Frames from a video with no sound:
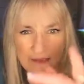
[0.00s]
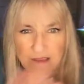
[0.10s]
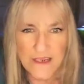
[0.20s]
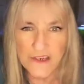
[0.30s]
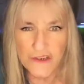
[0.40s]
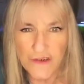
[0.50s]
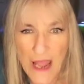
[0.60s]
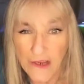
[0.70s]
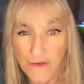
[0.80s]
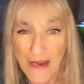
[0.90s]
a snitch or
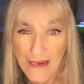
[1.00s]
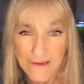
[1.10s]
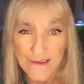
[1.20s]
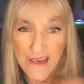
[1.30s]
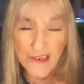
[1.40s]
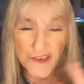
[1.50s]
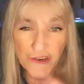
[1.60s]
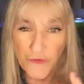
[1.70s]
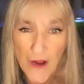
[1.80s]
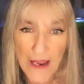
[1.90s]
not. You can't snitch
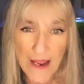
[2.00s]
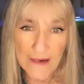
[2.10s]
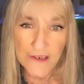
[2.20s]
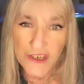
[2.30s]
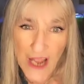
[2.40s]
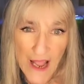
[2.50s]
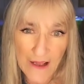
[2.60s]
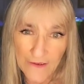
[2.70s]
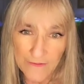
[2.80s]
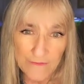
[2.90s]
your way out of
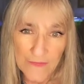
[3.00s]
child